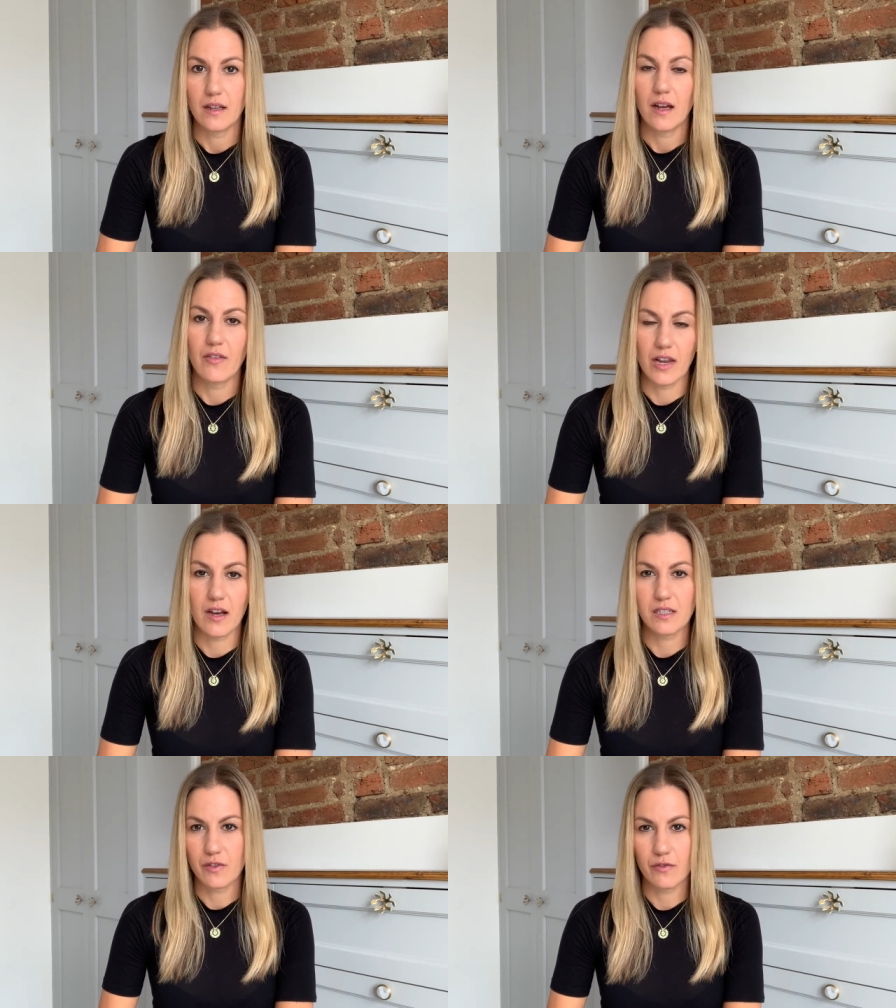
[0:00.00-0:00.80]
and they'll
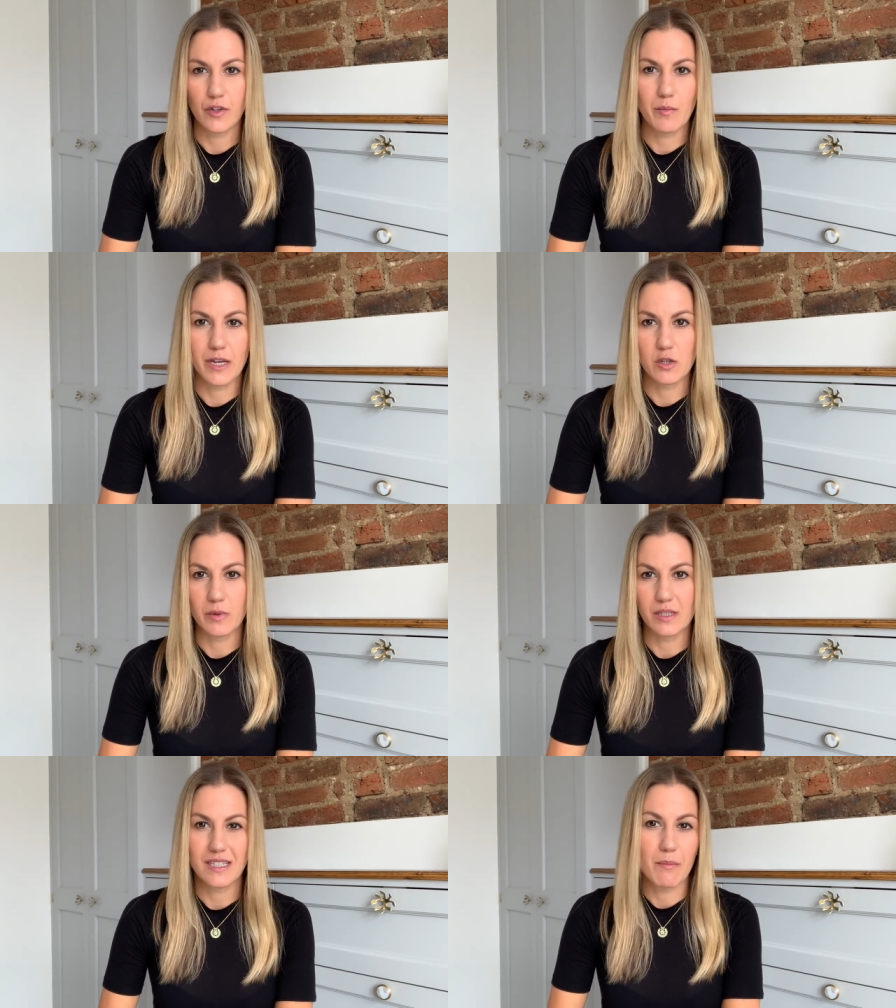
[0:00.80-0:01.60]
ask for a few
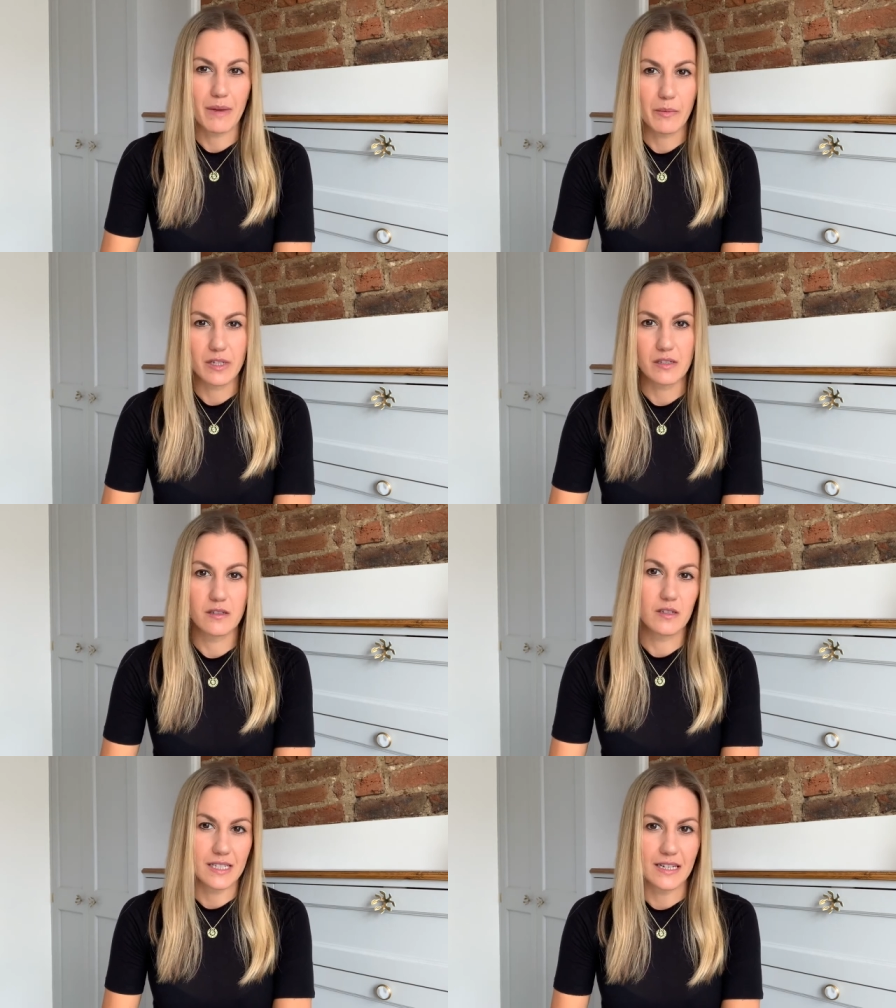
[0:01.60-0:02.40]
measurements and maybe
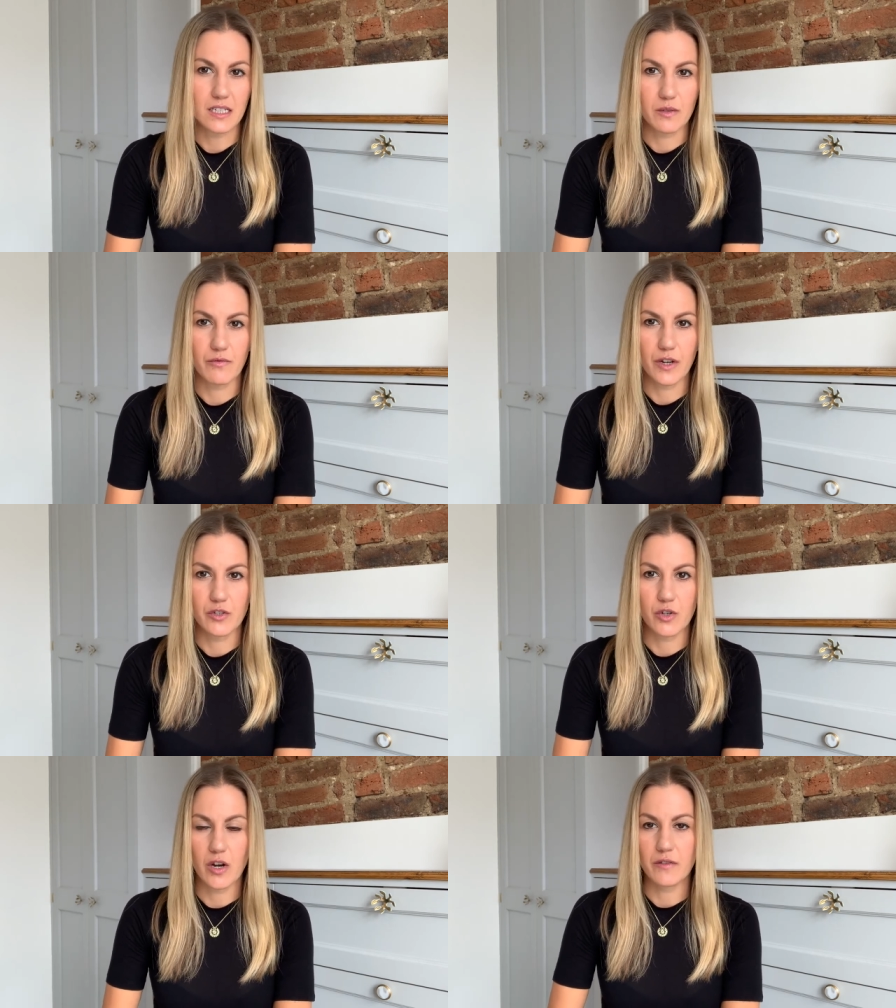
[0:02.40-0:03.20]
to send in some
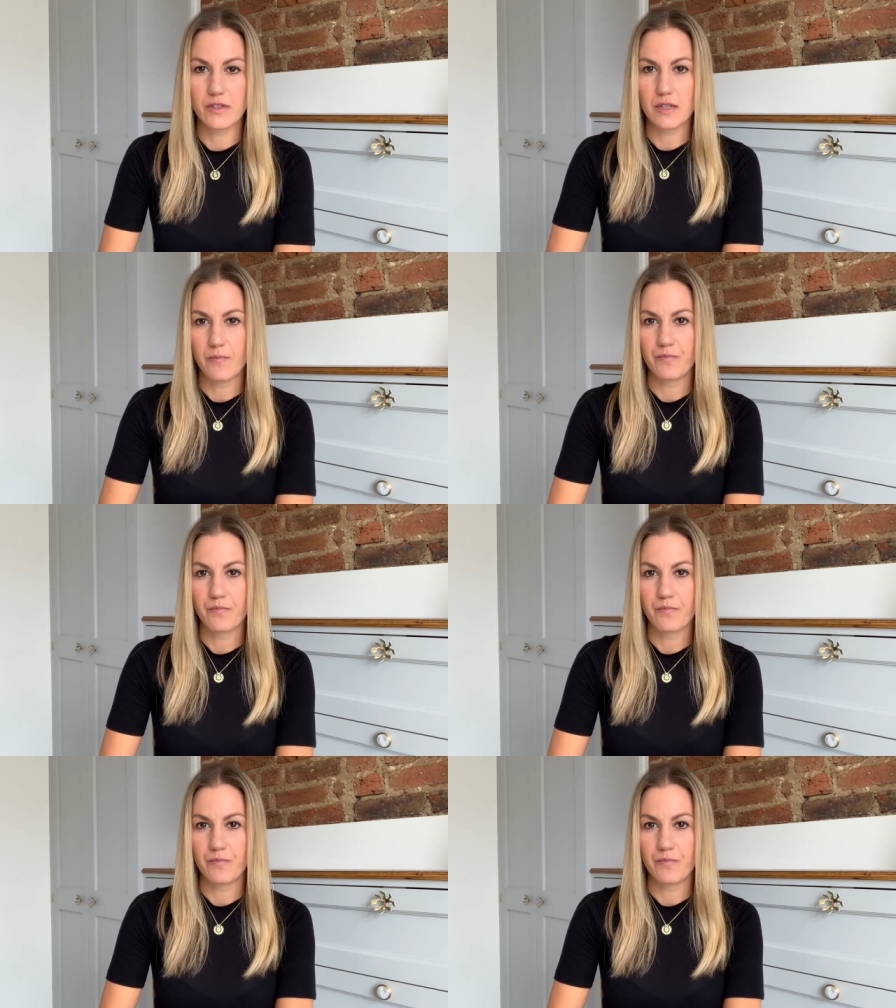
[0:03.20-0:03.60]
photographs.